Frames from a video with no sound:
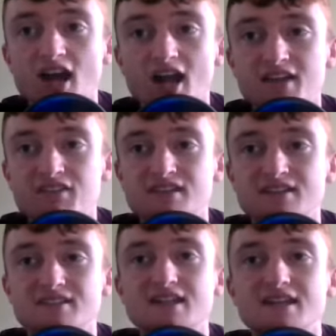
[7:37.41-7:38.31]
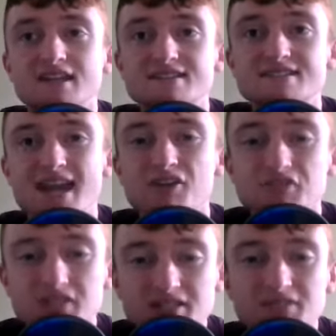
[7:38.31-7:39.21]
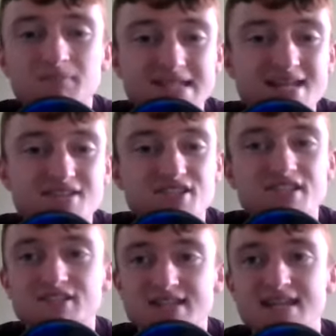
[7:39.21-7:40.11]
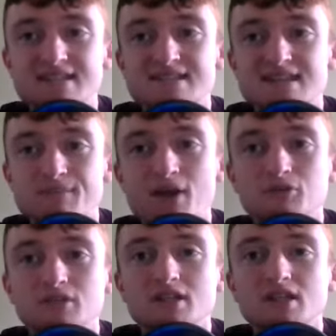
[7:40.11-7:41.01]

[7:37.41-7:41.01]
I think Kerry potentially could take a team out,